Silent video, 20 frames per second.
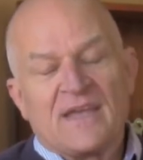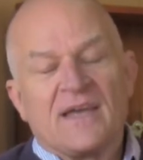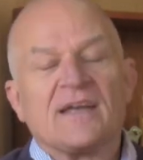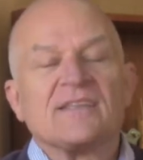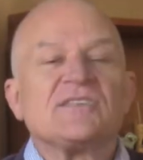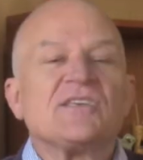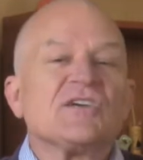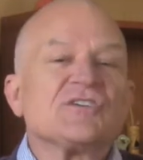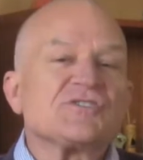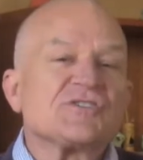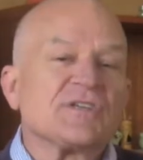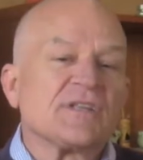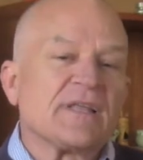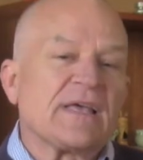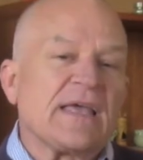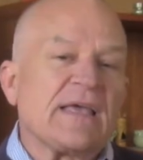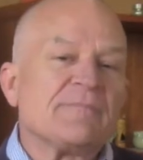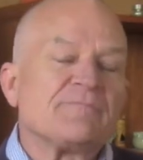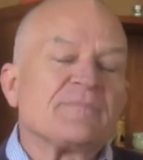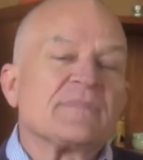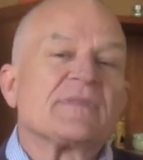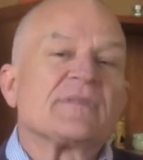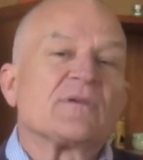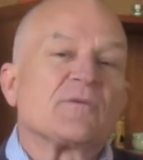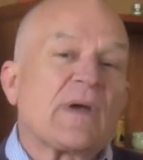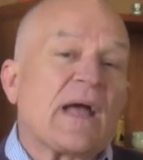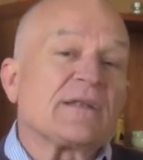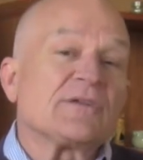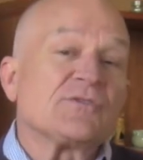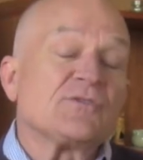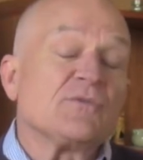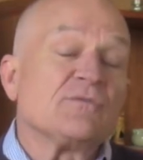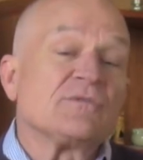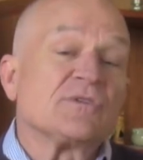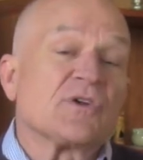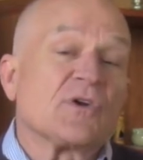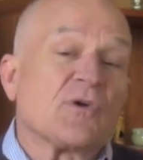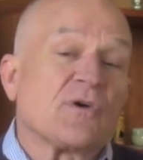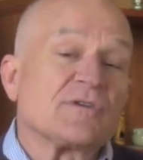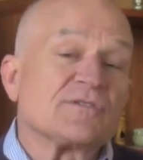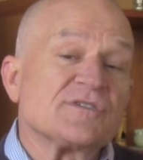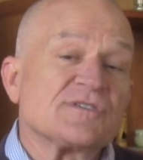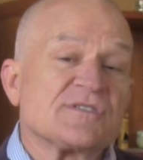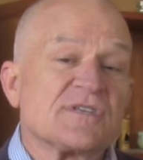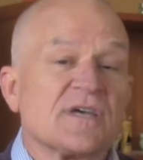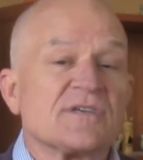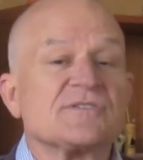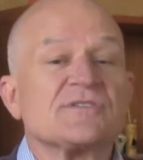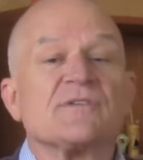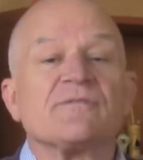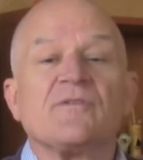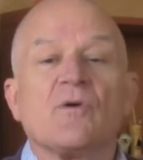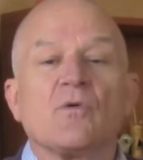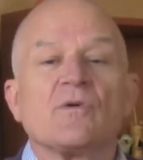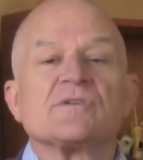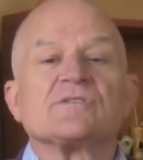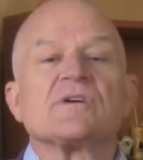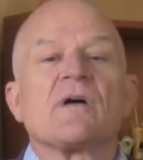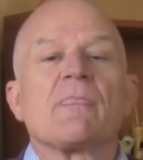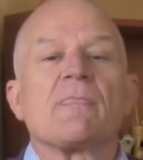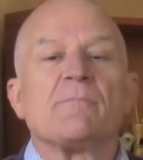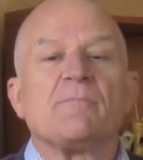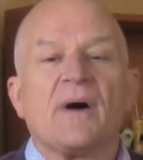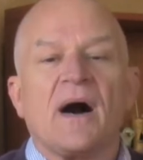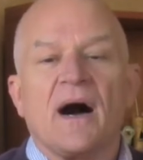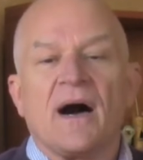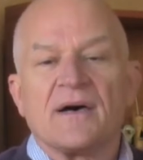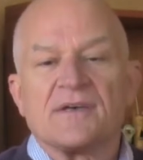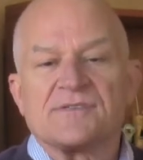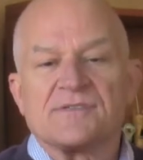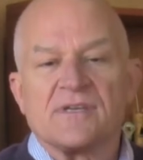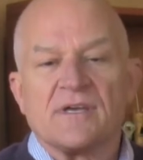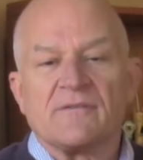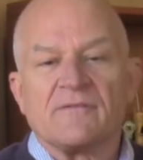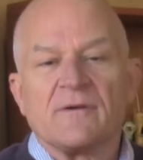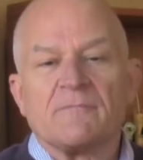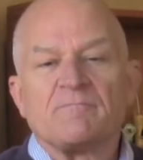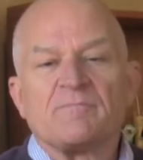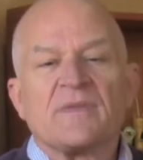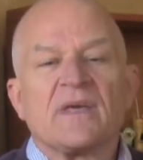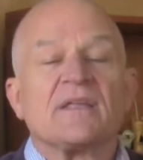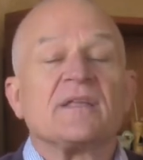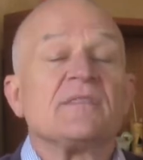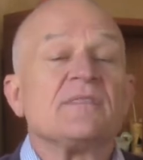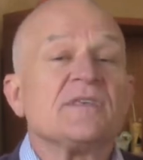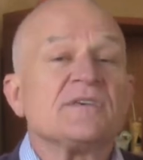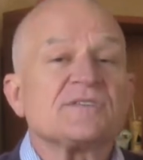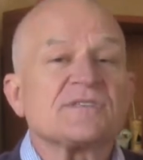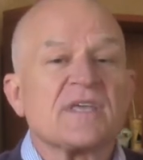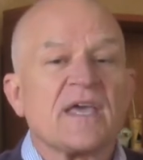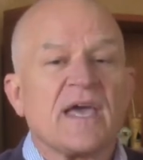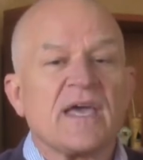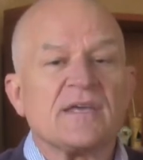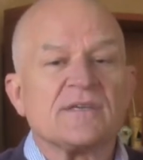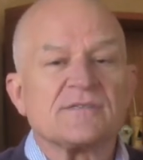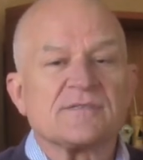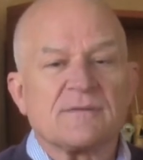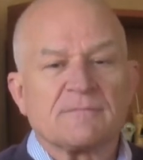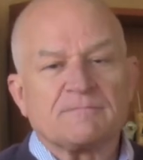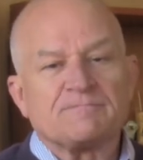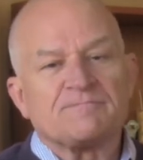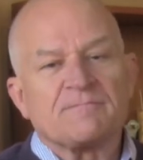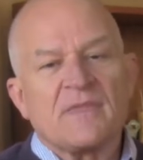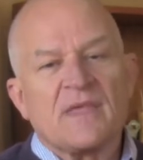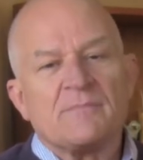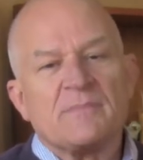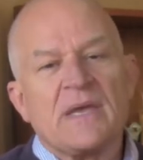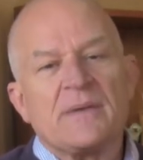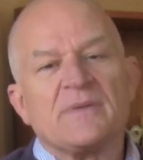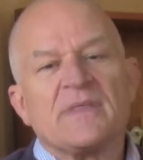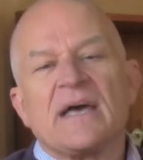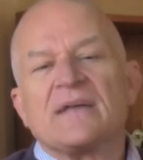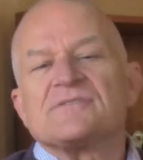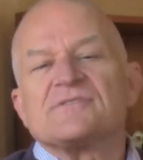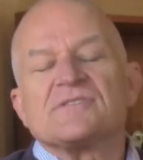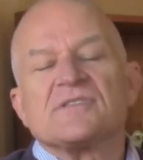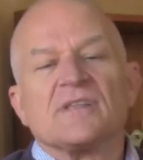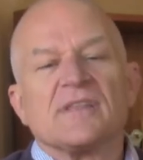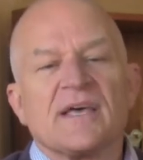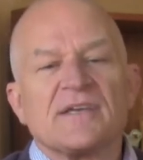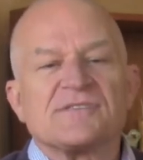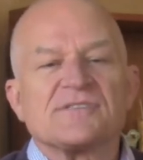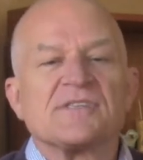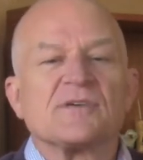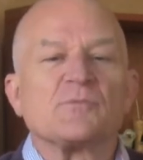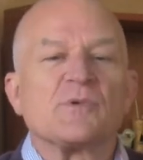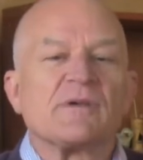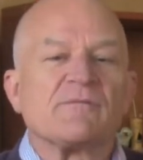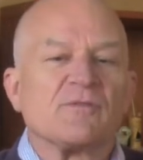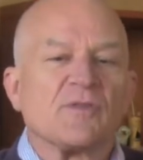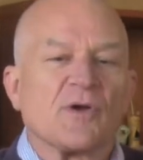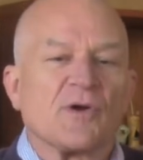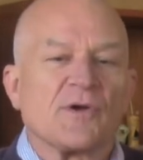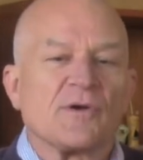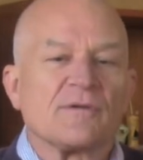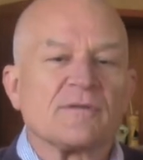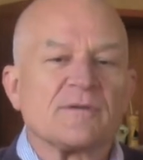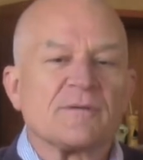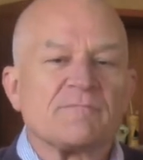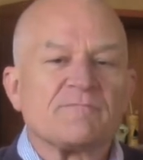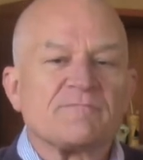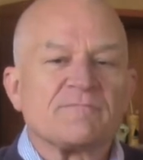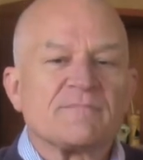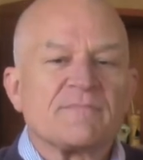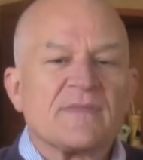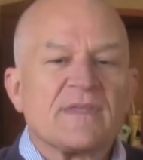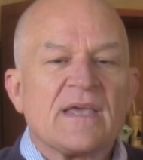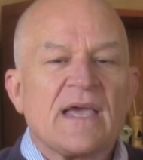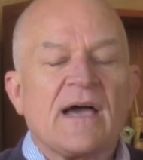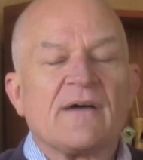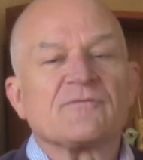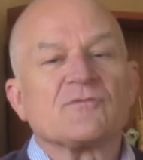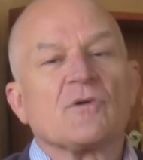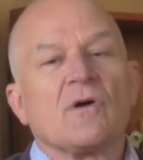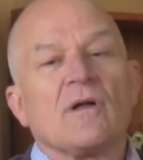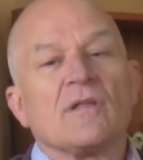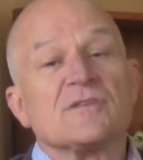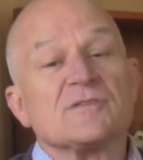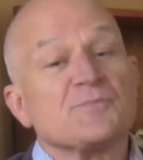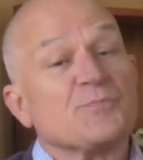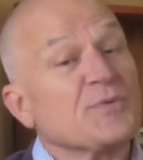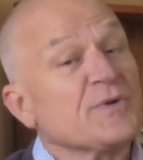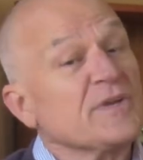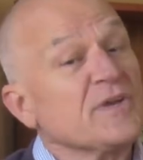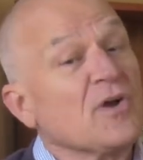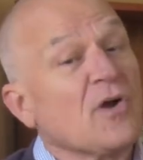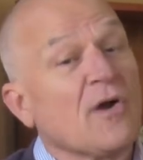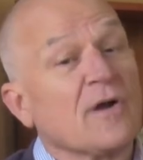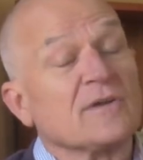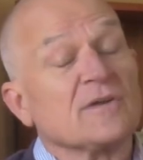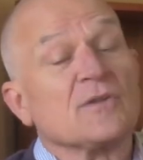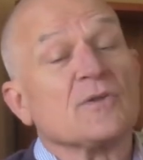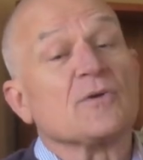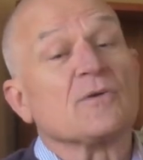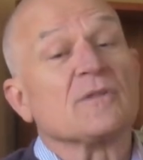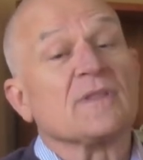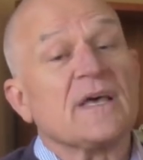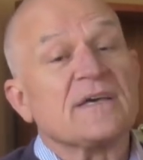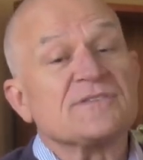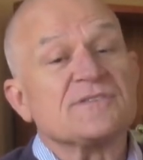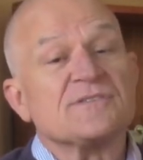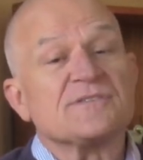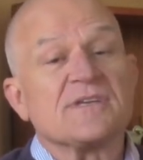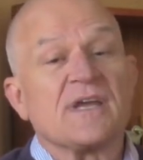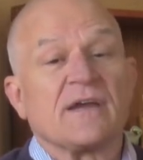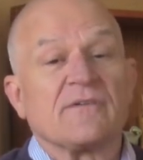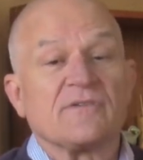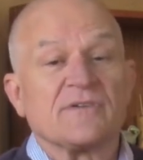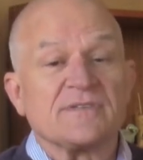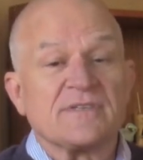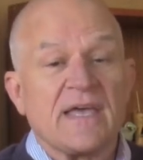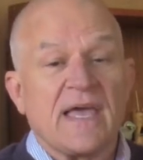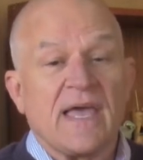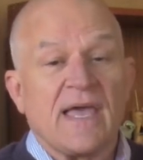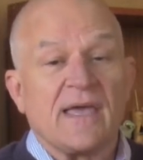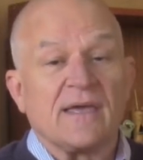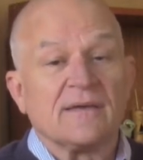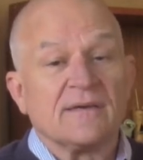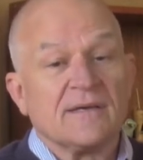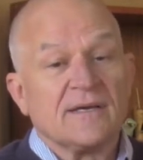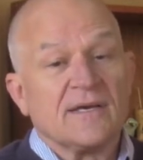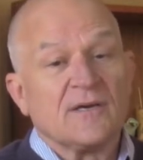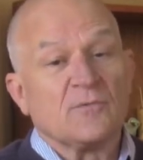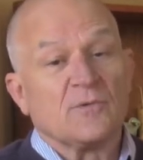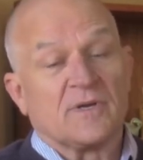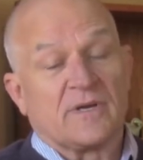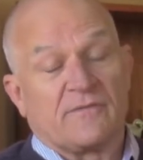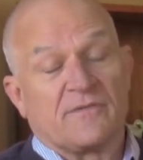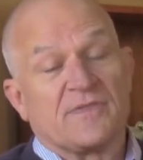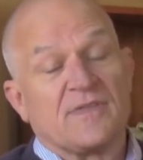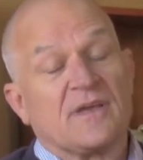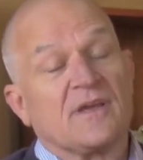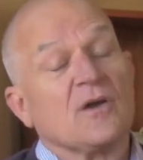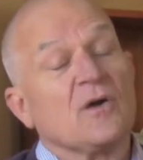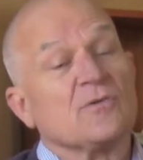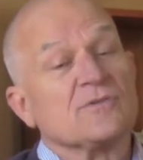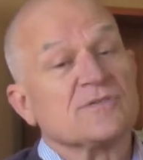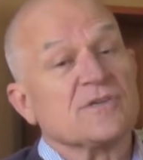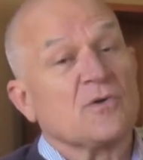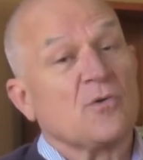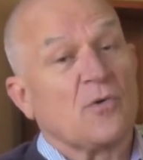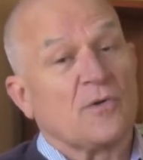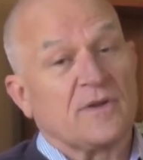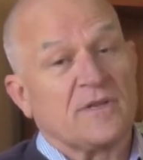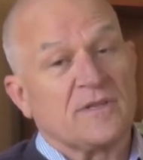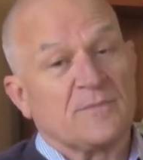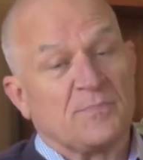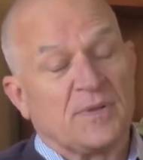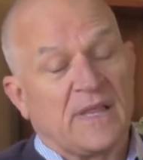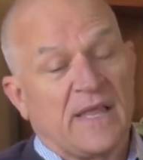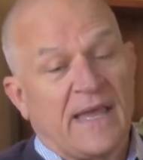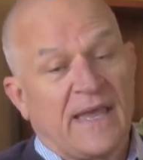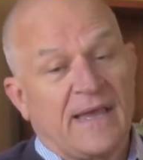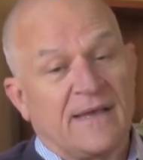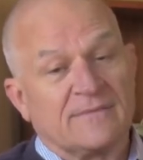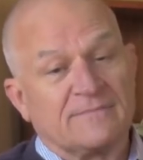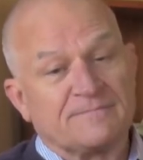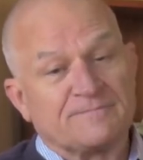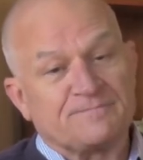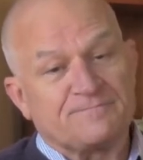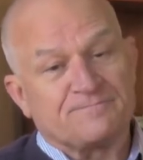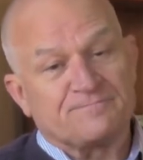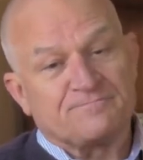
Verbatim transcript: Additionally, gratitude encourages us to focus on the positive, and in this case, maybe that's the lesson that we've learned. After all, it's pretty hard to learn lessons every day when everything goes according to plan.